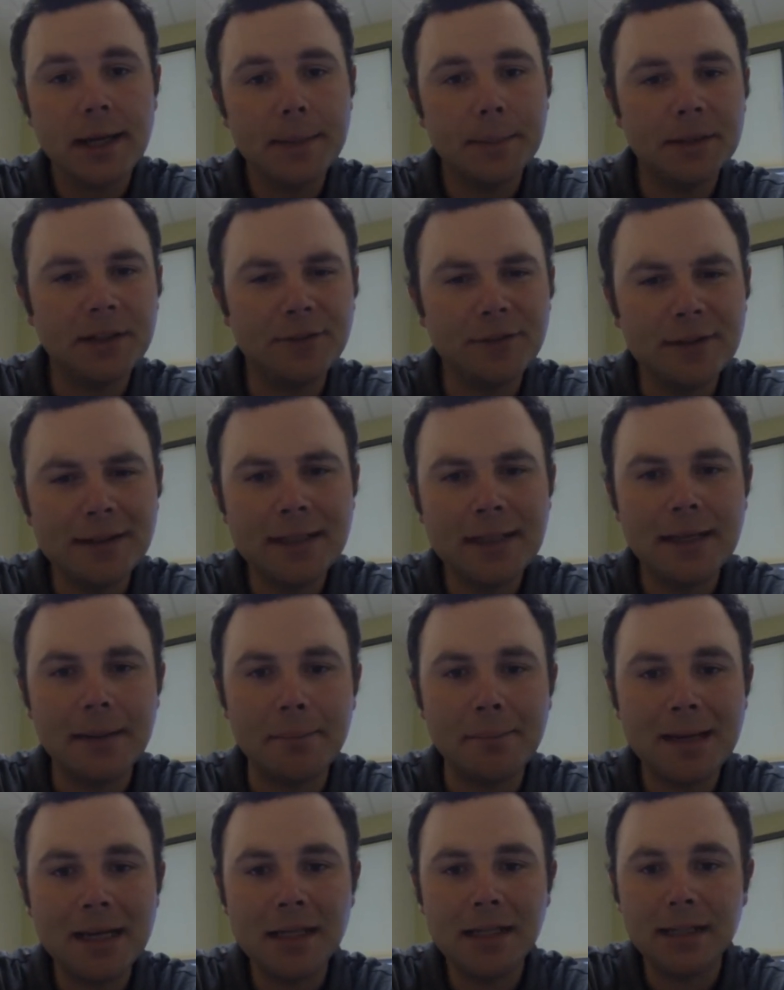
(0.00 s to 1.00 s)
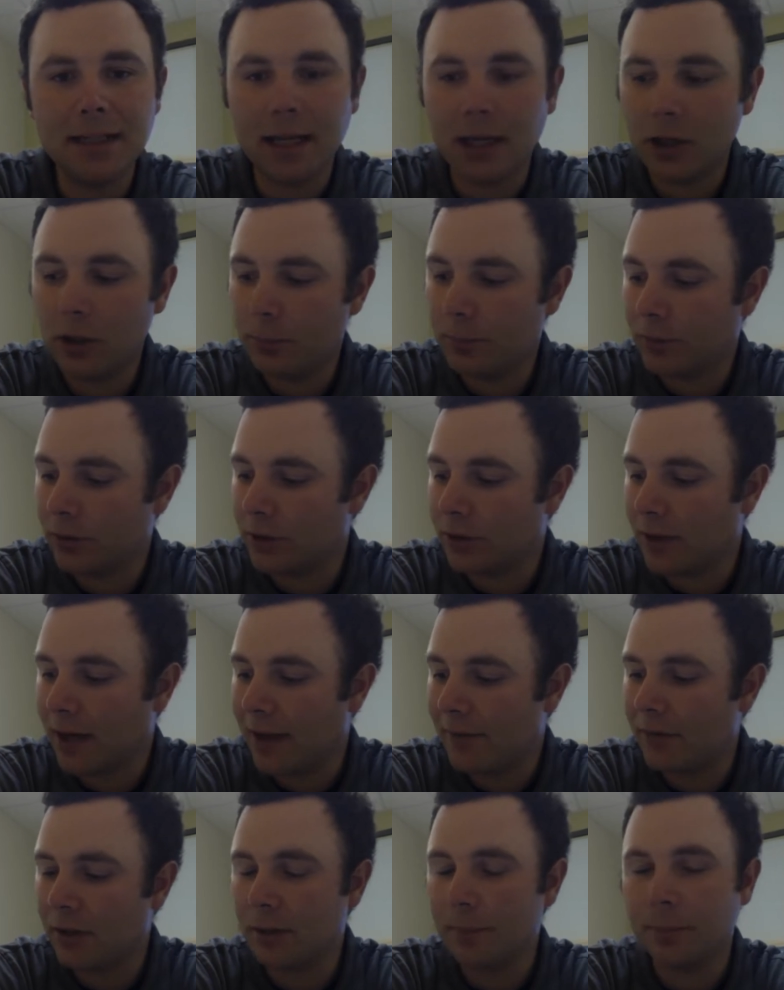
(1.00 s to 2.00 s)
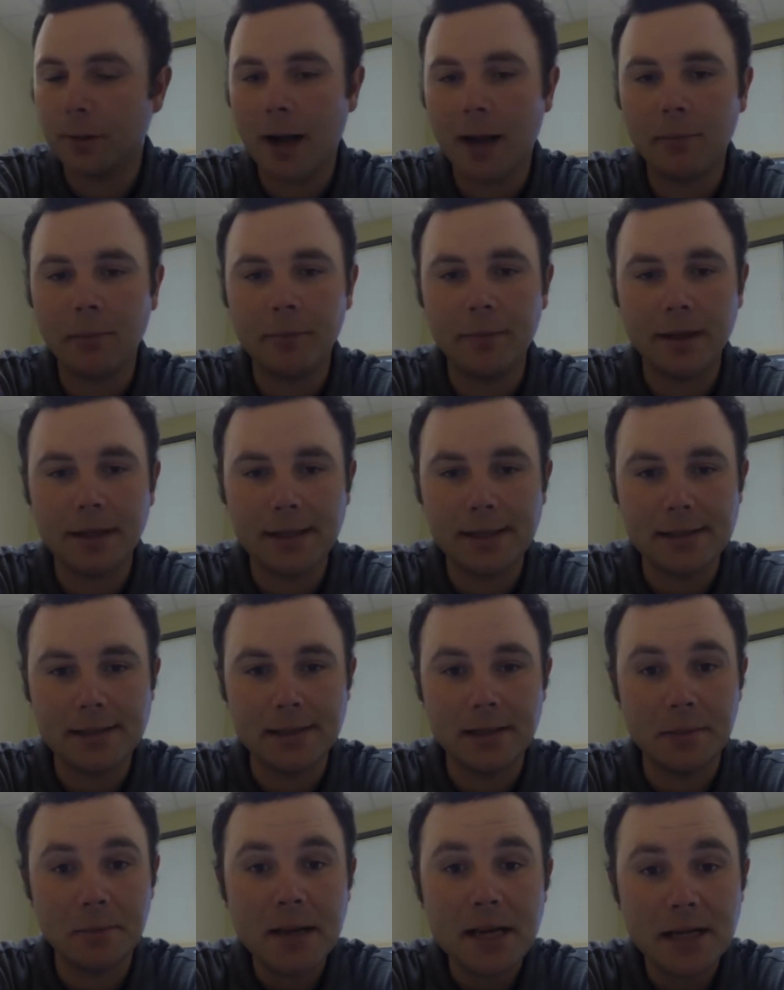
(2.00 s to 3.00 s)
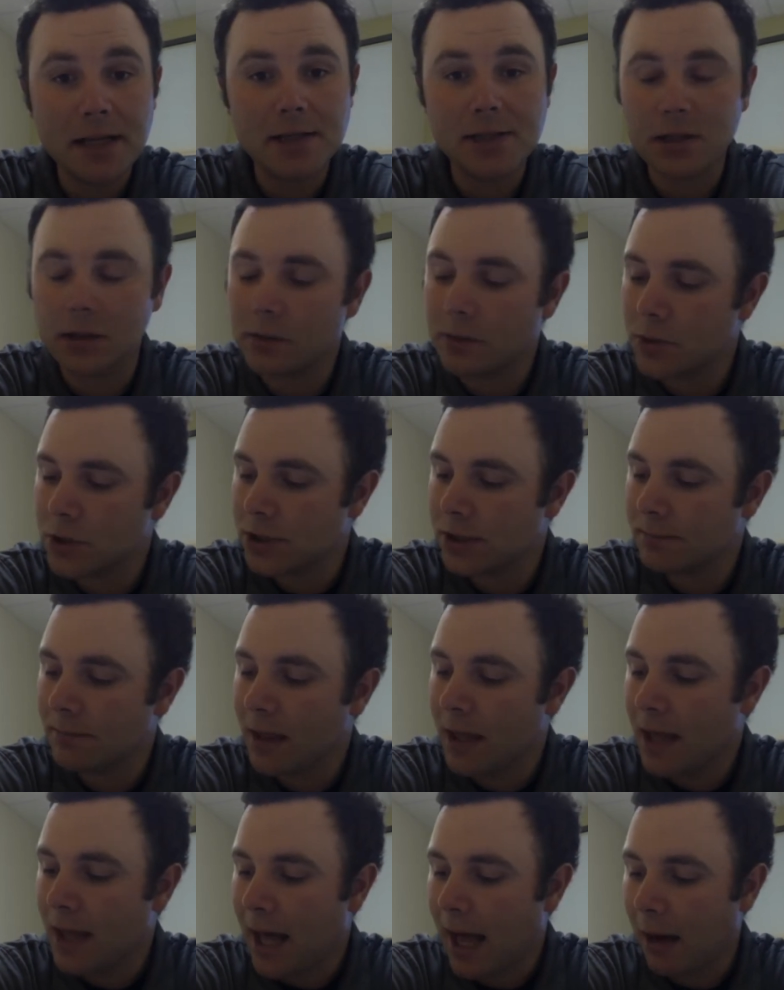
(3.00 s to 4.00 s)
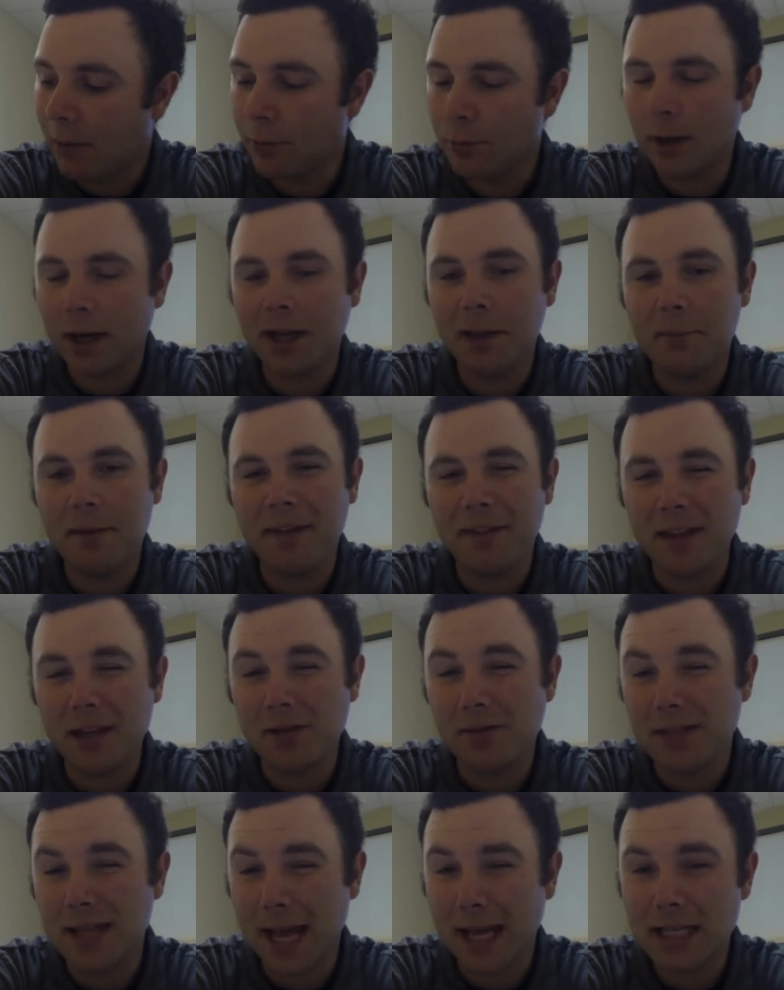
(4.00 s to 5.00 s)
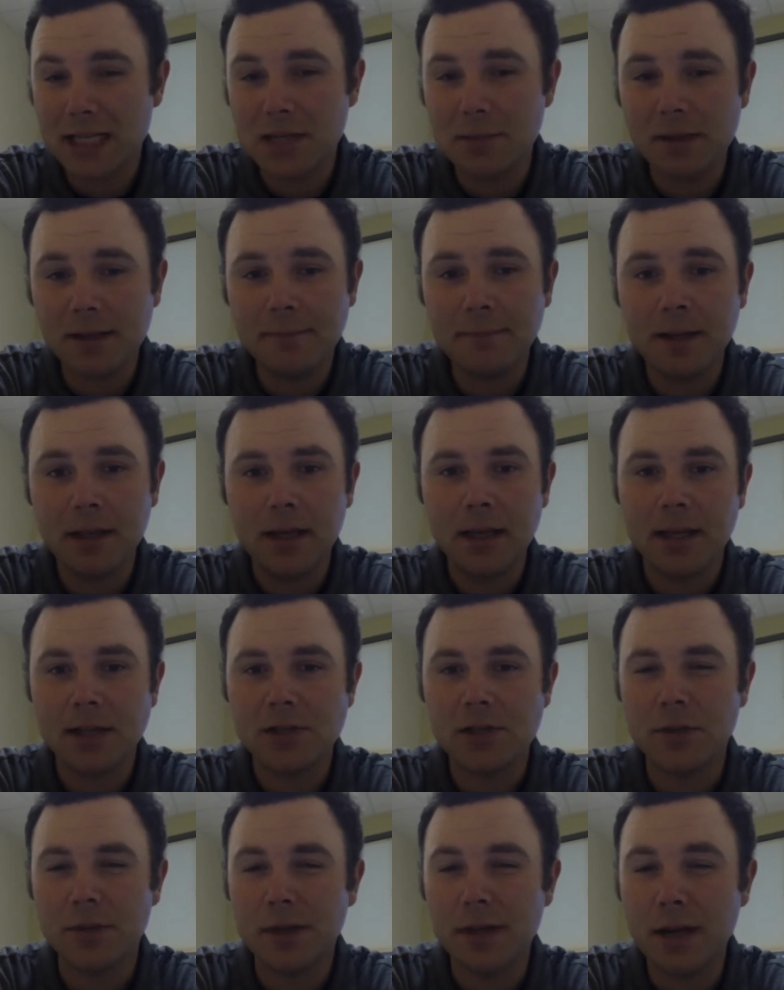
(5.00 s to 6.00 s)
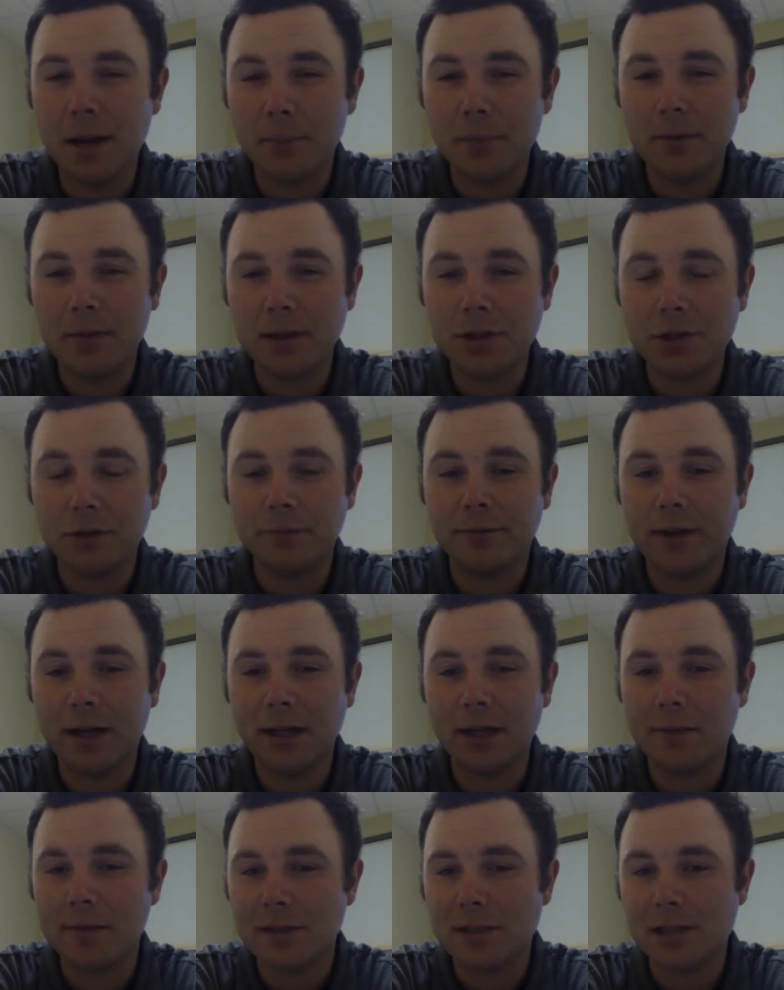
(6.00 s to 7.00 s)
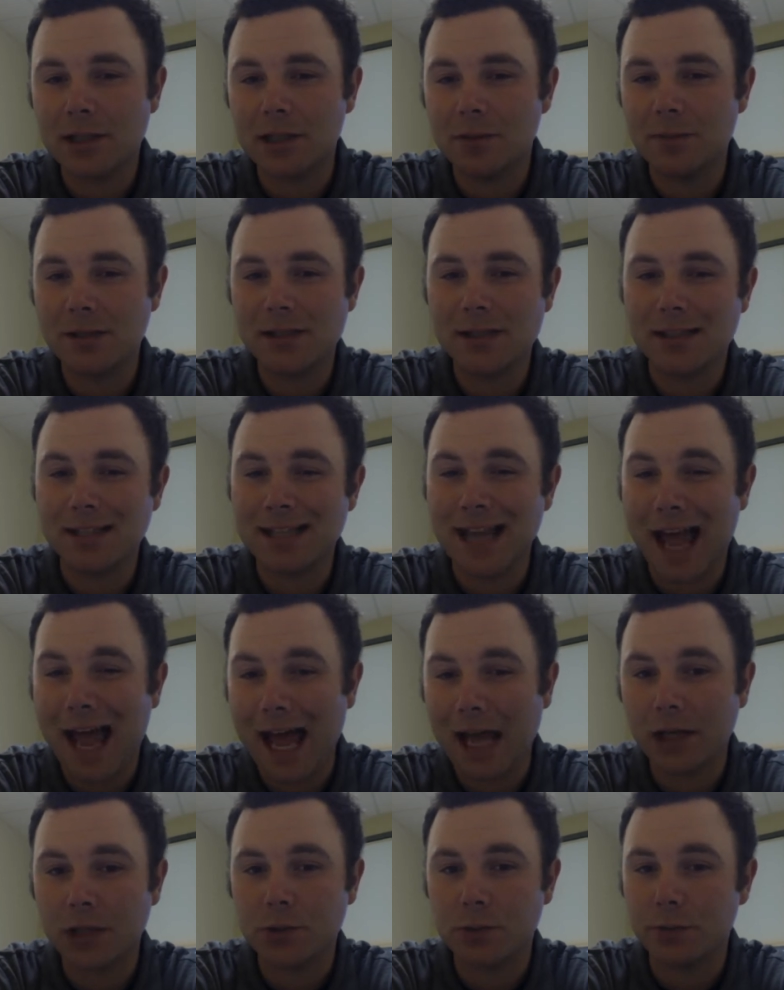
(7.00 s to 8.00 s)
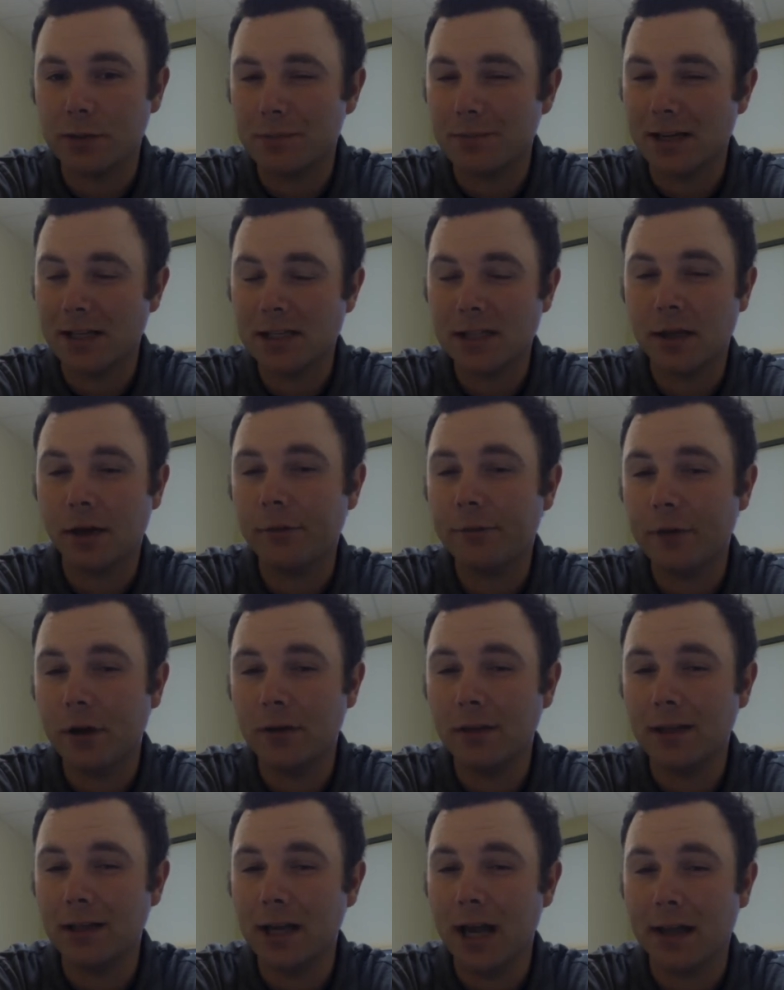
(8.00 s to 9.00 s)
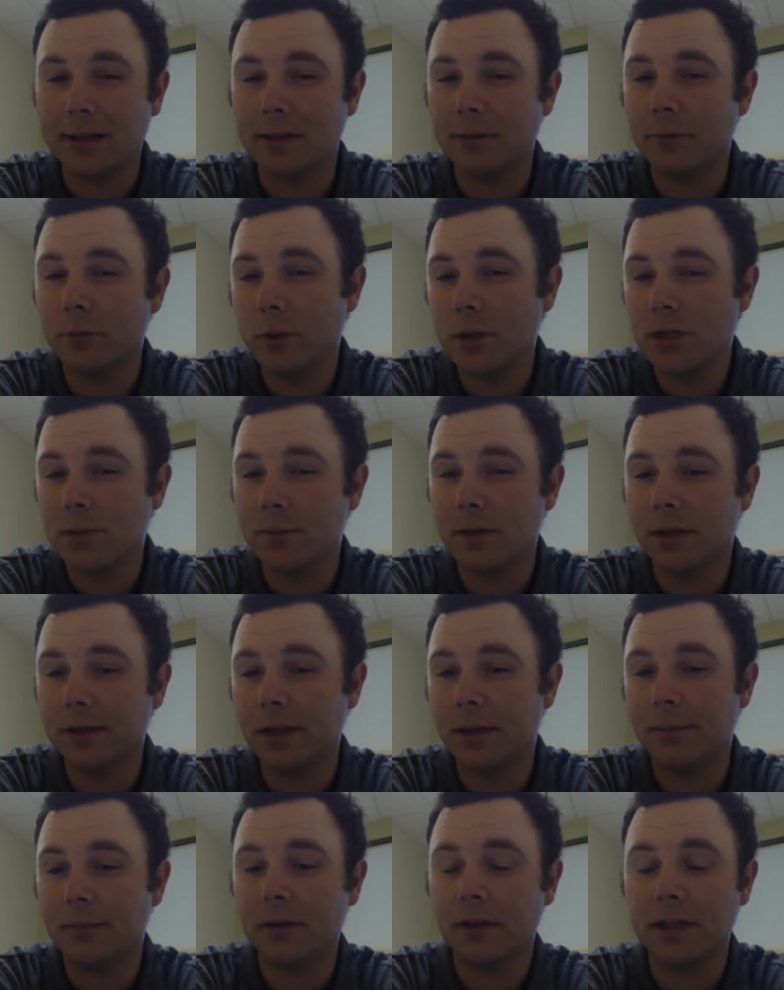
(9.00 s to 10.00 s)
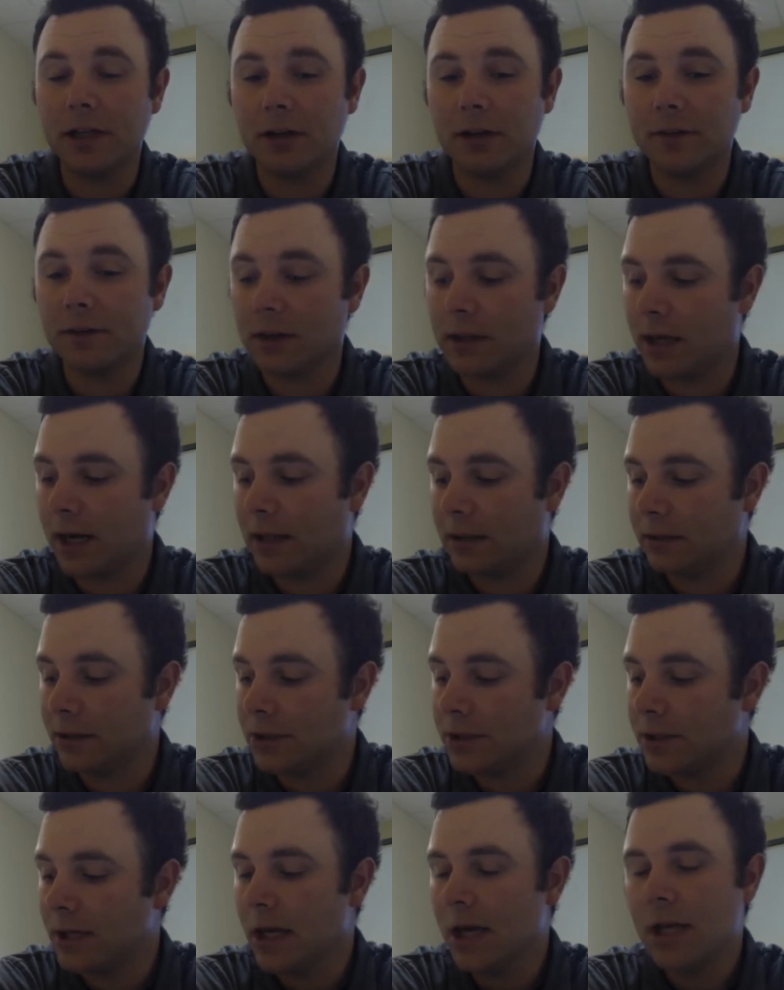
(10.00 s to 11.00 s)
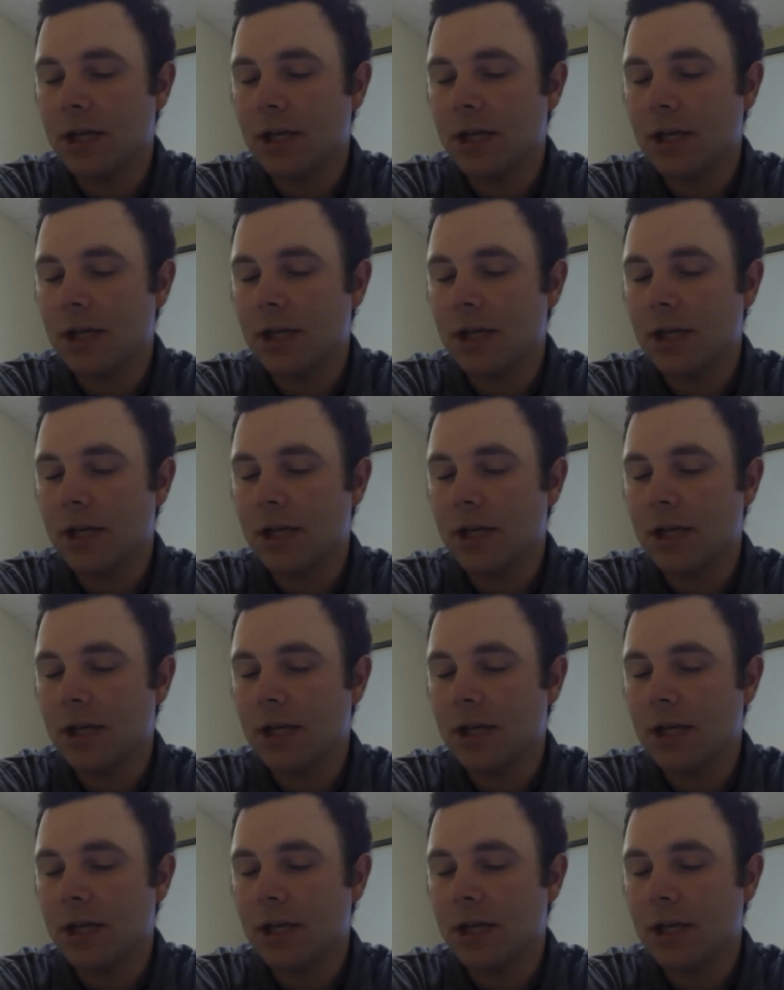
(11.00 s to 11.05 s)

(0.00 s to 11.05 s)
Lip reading: But if you need immediate help or you're having a problem that needs an immediate solution, I would recommend that you text me. And so the number that you'll find on the syllabus is actually my cell phone and not the voicemail number here at the college.